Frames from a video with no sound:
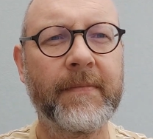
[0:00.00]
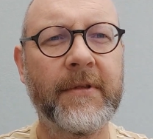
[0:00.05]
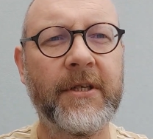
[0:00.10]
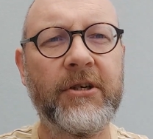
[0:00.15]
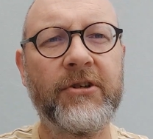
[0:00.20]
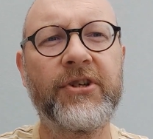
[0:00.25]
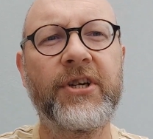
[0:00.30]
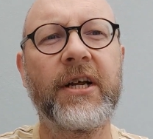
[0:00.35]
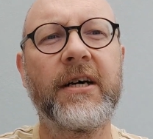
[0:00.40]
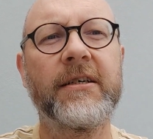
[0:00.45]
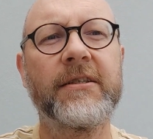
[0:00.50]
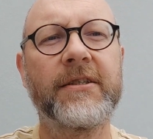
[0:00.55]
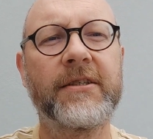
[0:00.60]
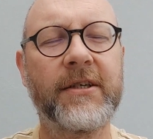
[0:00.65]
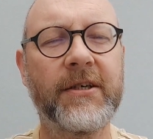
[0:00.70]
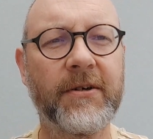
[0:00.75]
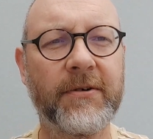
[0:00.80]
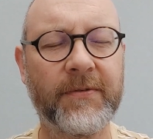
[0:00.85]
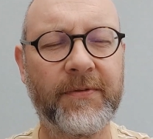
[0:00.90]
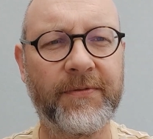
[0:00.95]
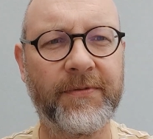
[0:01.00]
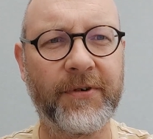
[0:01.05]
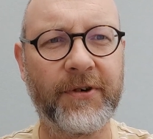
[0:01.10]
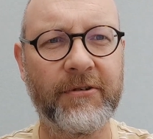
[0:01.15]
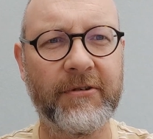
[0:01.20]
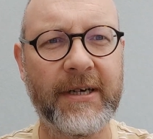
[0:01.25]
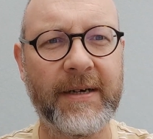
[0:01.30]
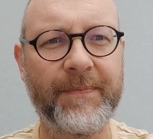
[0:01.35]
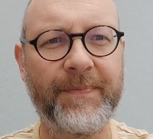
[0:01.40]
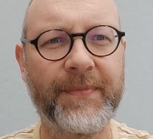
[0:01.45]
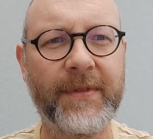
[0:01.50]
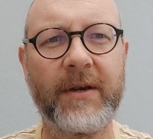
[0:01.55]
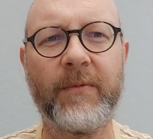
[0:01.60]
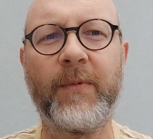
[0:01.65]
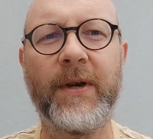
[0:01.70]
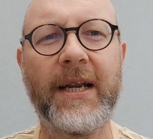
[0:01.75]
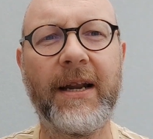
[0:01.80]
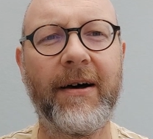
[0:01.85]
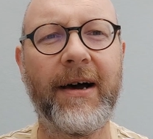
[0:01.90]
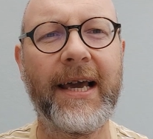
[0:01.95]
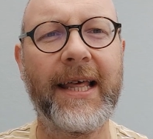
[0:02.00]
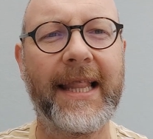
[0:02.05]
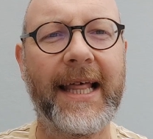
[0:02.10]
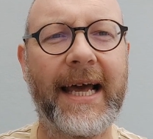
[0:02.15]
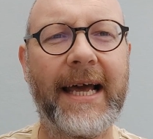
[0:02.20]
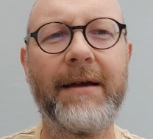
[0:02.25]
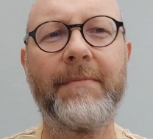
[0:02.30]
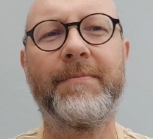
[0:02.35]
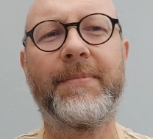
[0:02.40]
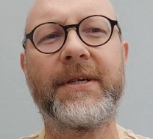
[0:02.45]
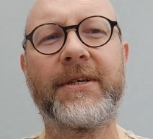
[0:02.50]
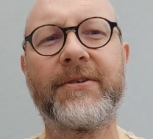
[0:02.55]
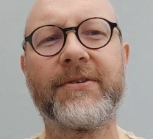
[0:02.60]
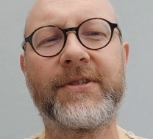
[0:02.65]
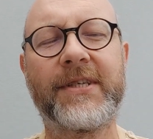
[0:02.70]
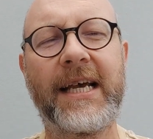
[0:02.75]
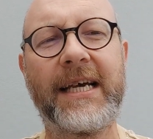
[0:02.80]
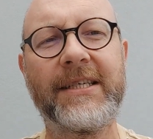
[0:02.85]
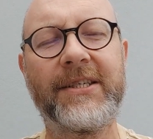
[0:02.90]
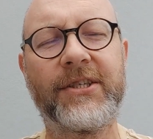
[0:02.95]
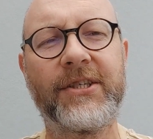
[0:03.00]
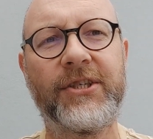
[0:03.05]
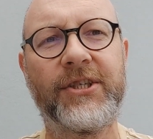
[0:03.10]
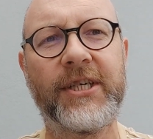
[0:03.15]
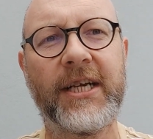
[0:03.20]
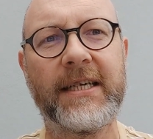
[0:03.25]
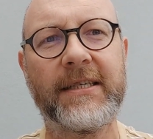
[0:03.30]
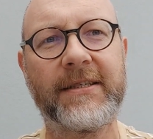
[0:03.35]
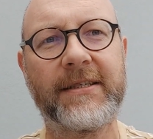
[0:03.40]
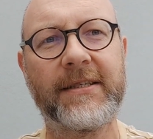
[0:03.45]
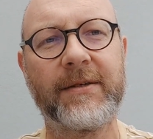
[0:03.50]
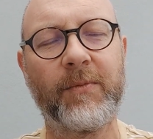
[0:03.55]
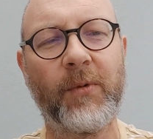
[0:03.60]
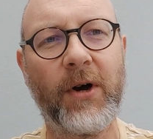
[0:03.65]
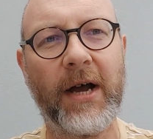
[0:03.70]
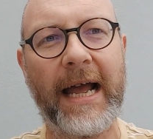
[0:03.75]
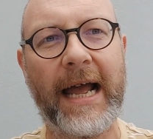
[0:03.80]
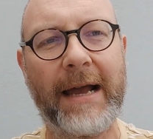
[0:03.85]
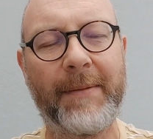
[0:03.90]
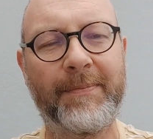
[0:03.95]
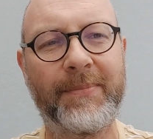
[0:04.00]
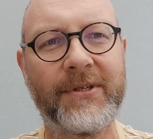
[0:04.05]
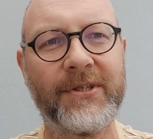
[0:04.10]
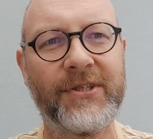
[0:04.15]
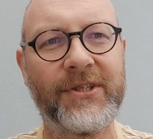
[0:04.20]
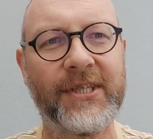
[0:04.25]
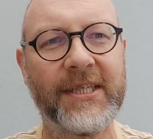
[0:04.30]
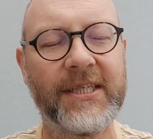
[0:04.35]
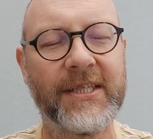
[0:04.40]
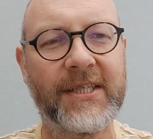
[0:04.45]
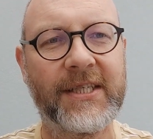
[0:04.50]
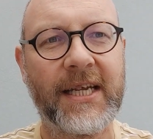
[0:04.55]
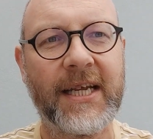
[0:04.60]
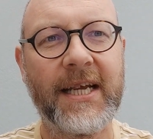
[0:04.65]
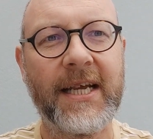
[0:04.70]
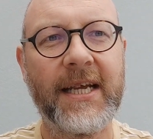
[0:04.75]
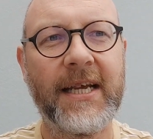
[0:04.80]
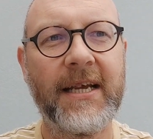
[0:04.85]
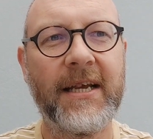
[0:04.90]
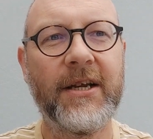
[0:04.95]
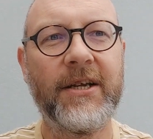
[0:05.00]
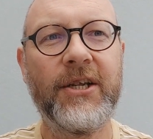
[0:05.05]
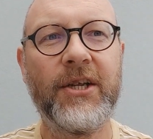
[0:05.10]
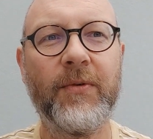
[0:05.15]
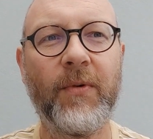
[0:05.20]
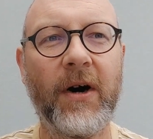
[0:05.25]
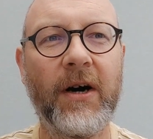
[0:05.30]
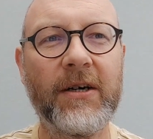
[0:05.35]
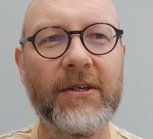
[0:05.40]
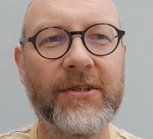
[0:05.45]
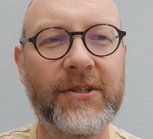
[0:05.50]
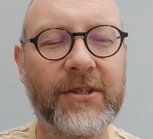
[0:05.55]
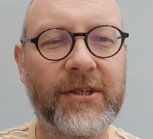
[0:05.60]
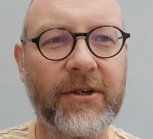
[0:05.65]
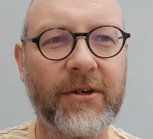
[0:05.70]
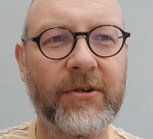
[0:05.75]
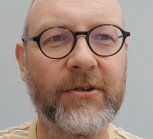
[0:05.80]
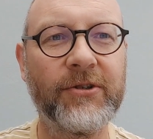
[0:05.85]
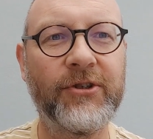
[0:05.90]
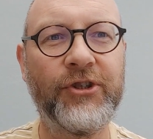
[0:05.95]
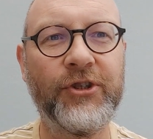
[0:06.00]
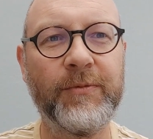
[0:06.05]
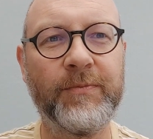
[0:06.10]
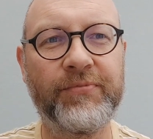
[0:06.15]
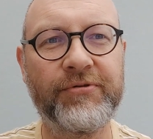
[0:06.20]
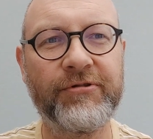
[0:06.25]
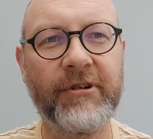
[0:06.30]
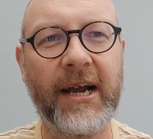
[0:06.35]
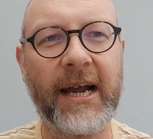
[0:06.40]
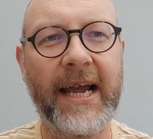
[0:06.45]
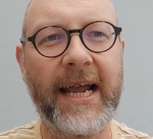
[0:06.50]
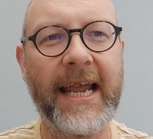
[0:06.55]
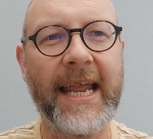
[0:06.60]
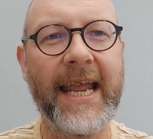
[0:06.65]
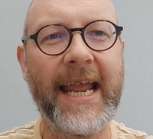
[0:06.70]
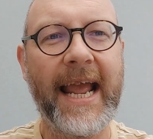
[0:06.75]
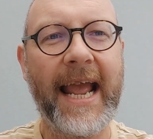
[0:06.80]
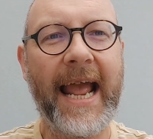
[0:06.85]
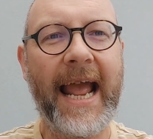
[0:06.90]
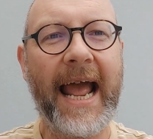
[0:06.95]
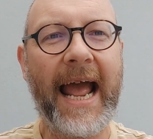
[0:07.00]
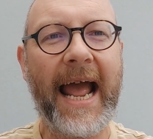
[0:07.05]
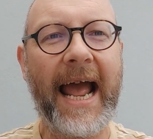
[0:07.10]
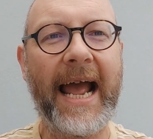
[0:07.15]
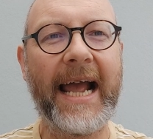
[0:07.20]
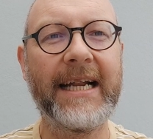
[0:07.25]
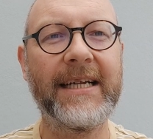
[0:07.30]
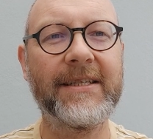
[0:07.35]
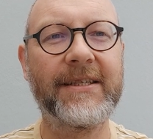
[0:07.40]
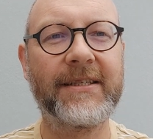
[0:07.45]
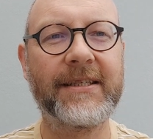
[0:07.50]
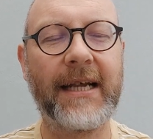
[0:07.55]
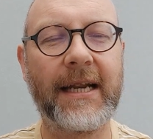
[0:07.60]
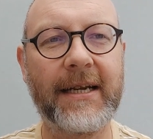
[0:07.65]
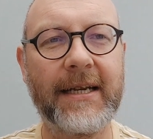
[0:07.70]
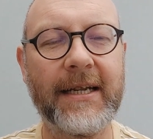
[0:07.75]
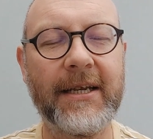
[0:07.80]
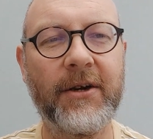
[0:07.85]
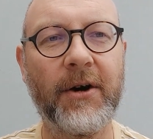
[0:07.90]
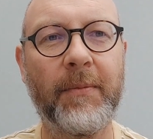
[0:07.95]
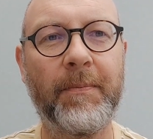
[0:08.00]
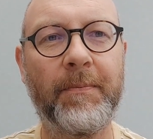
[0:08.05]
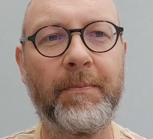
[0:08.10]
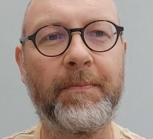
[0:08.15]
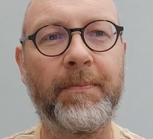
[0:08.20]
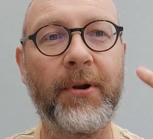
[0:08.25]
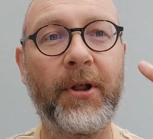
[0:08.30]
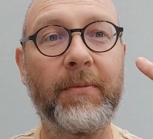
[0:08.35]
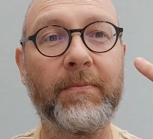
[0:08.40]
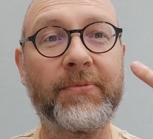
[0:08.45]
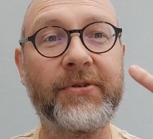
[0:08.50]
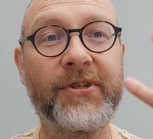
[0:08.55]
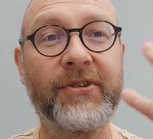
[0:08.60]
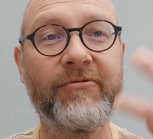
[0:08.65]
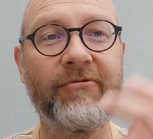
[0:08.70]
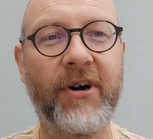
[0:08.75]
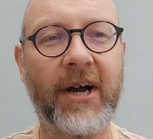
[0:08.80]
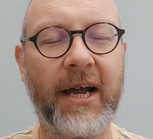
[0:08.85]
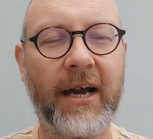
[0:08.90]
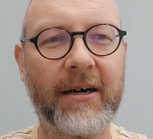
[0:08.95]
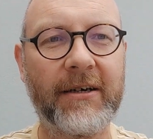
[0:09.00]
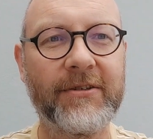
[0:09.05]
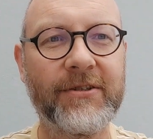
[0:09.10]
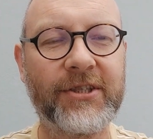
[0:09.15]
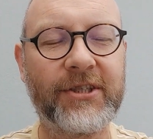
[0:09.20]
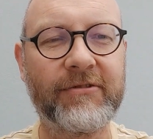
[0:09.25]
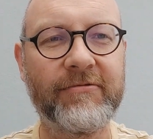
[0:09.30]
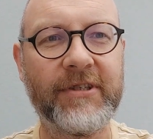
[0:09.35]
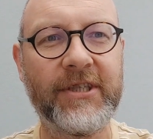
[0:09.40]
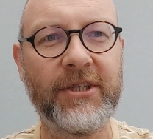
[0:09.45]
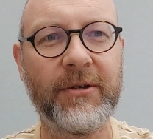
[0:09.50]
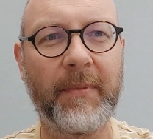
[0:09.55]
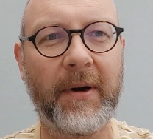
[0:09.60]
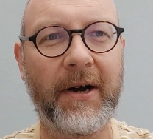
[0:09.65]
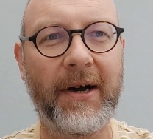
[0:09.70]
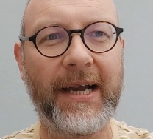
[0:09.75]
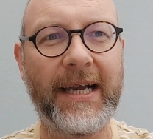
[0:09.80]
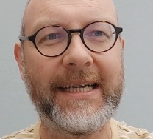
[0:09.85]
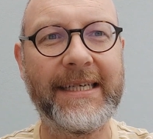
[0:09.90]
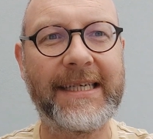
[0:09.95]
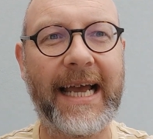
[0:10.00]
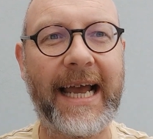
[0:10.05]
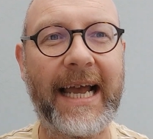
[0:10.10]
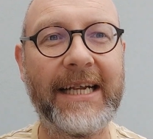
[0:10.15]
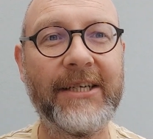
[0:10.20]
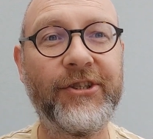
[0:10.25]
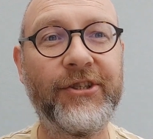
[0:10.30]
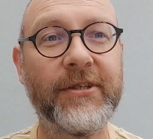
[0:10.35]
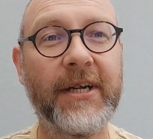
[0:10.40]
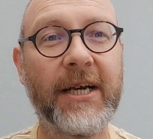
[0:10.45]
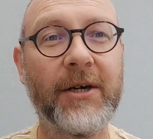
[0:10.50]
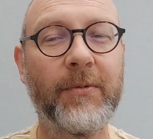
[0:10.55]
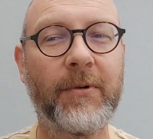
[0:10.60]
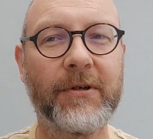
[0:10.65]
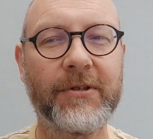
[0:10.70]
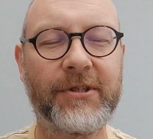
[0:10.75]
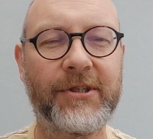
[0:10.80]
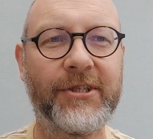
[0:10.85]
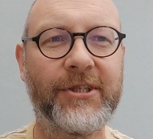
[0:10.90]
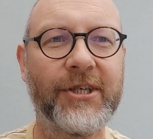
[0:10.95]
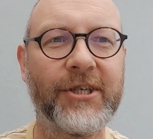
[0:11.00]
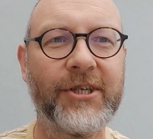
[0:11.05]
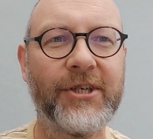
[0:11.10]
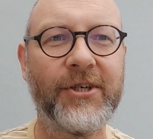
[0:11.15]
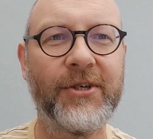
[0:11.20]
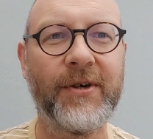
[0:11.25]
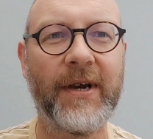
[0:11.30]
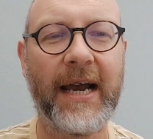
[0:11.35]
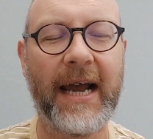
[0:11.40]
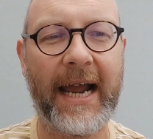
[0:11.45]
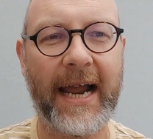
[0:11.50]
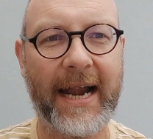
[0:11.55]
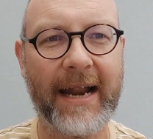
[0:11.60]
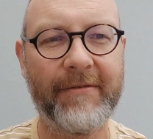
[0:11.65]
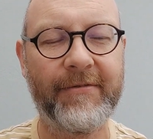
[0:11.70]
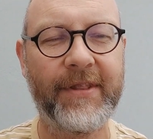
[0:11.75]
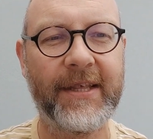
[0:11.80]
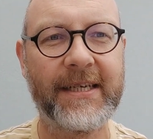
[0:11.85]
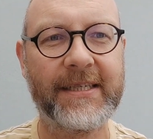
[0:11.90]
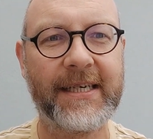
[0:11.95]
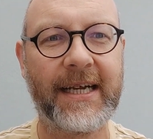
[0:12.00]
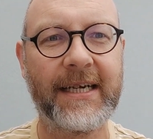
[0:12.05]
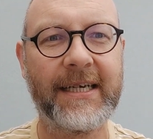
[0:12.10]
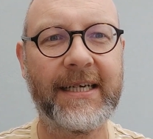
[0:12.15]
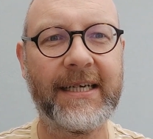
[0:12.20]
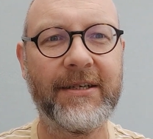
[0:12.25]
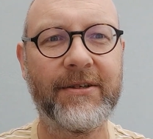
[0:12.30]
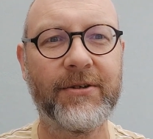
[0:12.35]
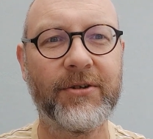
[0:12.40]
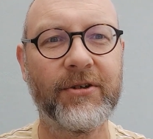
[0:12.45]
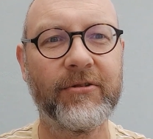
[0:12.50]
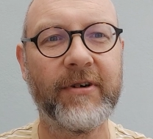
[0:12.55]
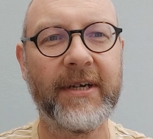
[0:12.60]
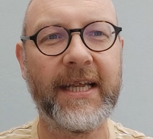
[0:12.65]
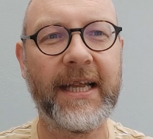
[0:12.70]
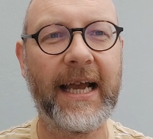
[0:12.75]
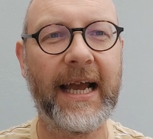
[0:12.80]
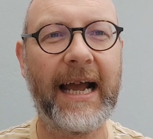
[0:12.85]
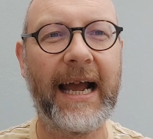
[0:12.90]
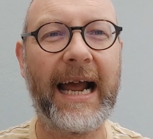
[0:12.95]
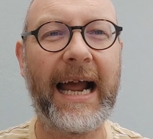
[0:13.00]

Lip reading: you should ask God for it. And we like that because that suggests that what happens is you ask God, you pray, and suddenly God plops the right answer in your mind, and you know what to do, and everything's hunky-dory.